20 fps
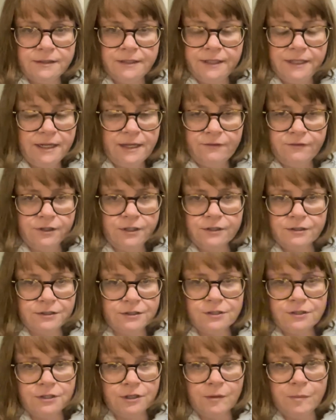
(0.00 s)
You're never going to
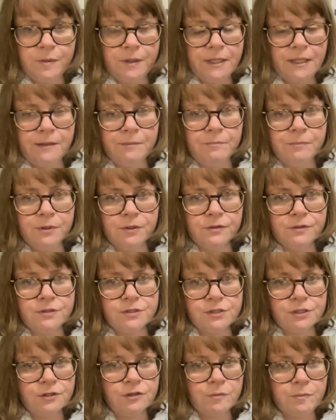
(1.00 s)
stop it, but
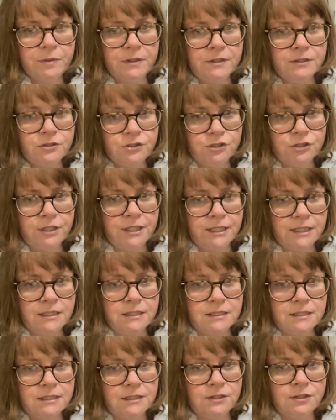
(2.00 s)
there's a couple of
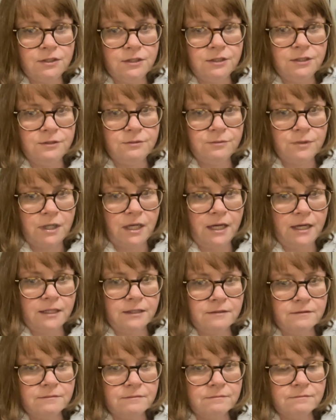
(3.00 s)
tricks that you
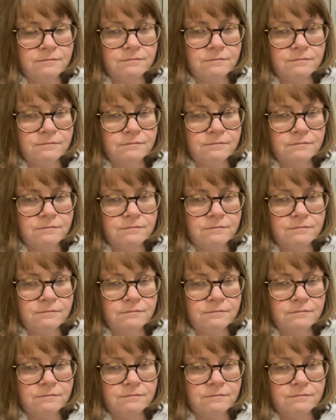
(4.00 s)
can